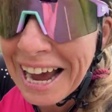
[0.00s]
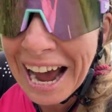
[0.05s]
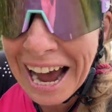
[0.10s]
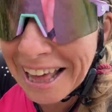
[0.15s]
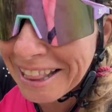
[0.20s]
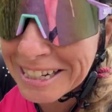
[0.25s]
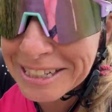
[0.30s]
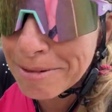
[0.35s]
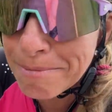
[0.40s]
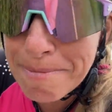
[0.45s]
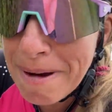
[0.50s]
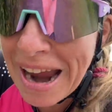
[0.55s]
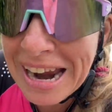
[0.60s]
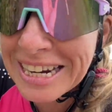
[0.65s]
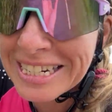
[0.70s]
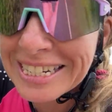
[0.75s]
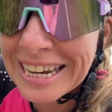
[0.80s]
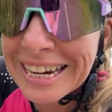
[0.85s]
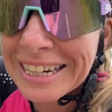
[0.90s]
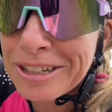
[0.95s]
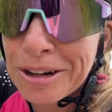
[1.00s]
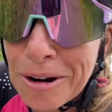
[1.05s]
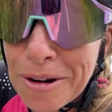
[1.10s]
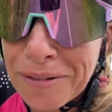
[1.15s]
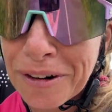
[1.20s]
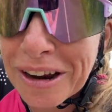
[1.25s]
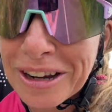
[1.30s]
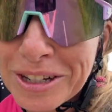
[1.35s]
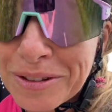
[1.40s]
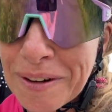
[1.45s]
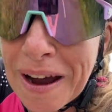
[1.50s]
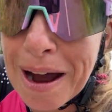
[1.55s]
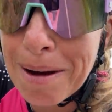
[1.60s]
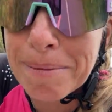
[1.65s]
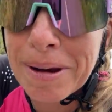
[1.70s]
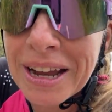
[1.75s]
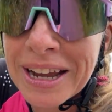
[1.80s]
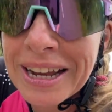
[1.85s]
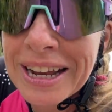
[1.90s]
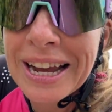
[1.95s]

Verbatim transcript: at this amazing Tour de France Femmes.